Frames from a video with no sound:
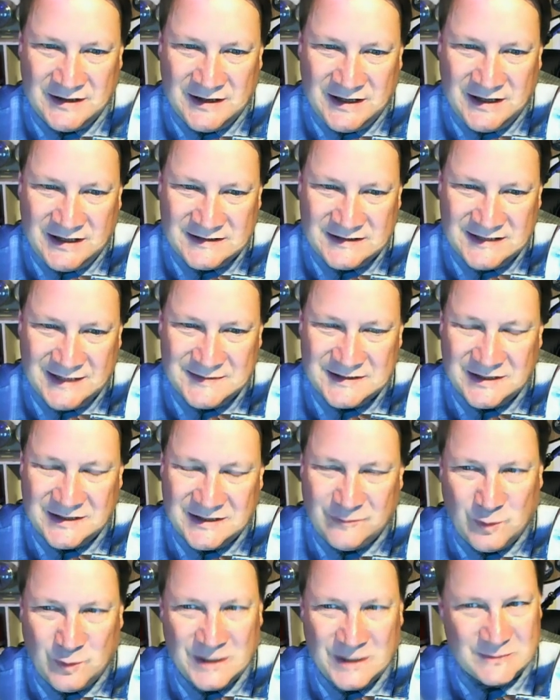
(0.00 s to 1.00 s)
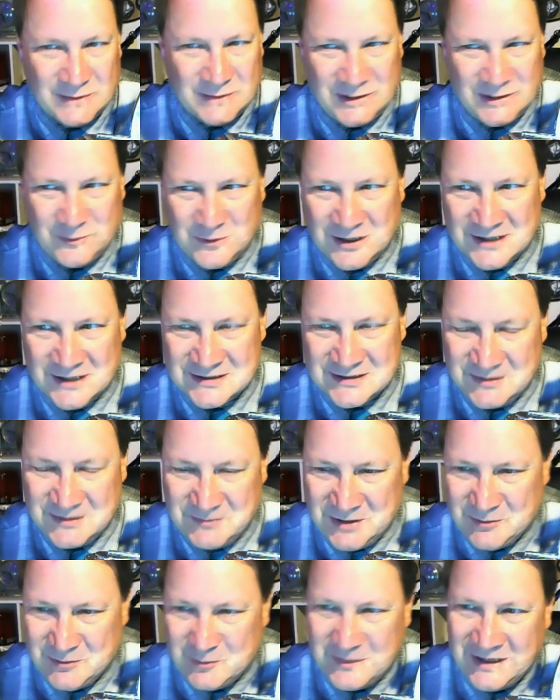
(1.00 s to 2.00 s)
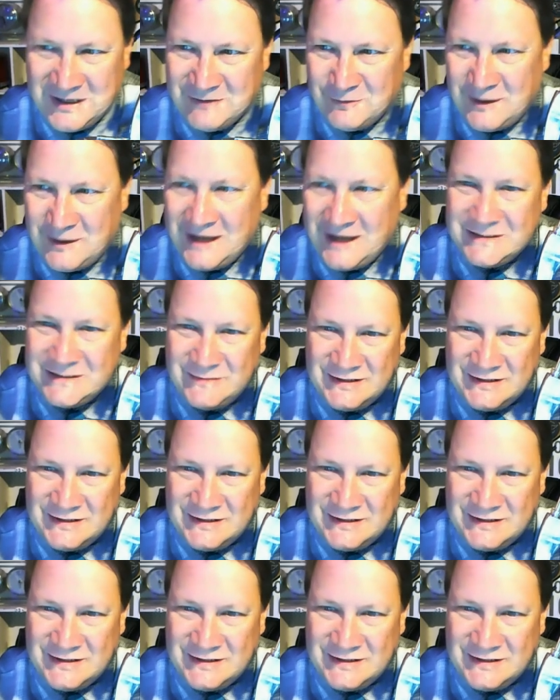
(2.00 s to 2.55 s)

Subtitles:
Samsonov was what he was. I mean, people may have ranked